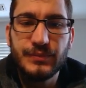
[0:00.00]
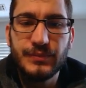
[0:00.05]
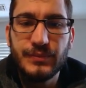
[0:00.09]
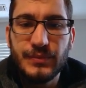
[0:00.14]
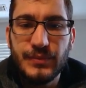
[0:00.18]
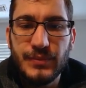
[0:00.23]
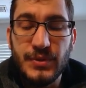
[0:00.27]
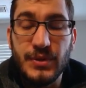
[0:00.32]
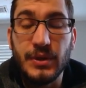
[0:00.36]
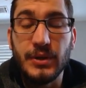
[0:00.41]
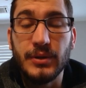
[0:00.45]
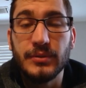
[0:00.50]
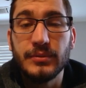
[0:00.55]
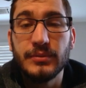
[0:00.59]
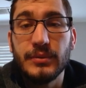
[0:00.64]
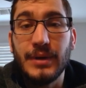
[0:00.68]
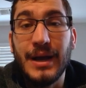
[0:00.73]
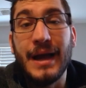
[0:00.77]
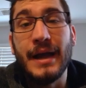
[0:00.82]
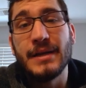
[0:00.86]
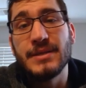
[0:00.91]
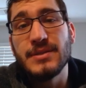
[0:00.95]
So
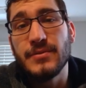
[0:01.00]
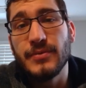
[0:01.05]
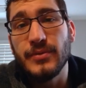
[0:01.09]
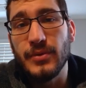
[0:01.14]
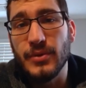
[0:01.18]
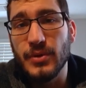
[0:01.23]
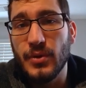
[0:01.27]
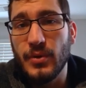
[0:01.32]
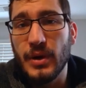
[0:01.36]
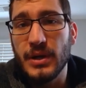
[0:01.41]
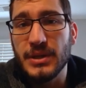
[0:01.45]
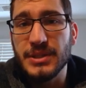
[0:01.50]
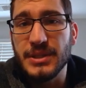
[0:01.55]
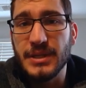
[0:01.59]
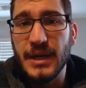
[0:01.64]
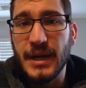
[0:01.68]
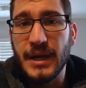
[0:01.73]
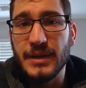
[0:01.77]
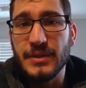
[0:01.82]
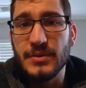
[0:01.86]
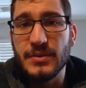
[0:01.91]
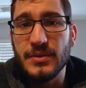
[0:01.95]
as for the question to
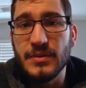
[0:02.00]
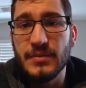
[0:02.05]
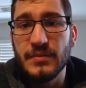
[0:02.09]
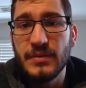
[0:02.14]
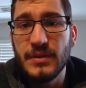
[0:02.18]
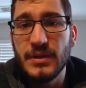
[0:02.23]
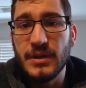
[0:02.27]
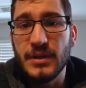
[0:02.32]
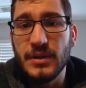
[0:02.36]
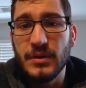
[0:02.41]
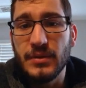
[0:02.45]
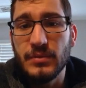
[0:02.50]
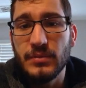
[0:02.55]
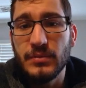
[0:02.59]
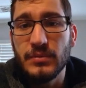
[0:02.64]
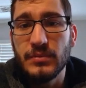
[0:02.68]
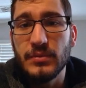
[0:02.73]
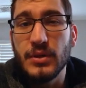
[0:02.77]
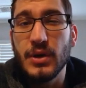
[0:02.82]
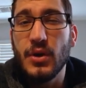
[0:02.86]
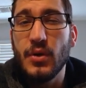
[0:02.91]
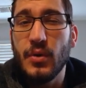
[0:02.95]
answer the video,
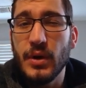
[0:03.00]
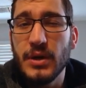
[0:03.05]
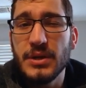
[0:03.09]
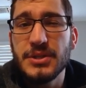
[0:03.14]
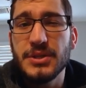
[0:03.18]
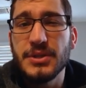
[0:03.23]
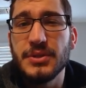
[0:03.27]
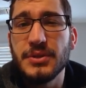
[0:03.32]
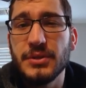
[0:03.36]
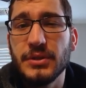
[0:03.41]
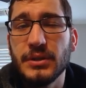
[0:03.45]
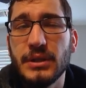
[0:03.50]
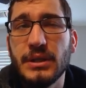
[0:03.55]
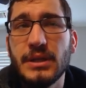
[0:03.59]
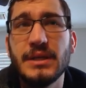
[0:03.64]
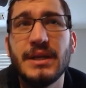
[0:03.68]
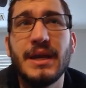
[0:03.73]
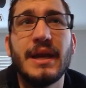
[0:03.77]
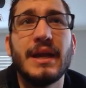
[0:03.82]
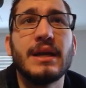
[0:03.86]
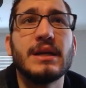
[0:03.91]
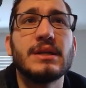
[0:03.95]
the question you'll need
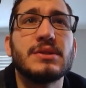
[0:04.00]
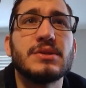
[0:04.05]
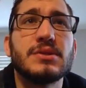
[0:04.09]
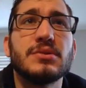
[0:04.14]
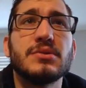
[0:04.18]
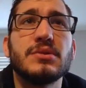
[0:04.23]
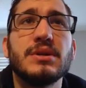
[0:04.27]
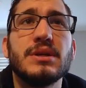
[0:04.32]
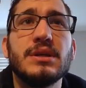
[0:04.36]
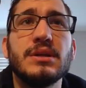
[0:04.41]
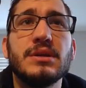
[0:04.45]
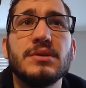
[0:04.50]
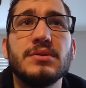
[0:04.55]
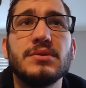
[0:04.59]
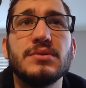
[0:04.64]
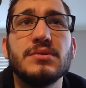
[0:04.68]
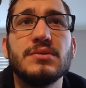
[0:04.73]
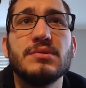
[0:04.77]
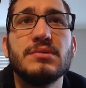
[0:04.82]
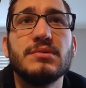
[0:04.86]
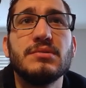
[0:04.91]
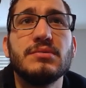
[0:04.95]
to answer
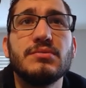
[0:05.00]
is,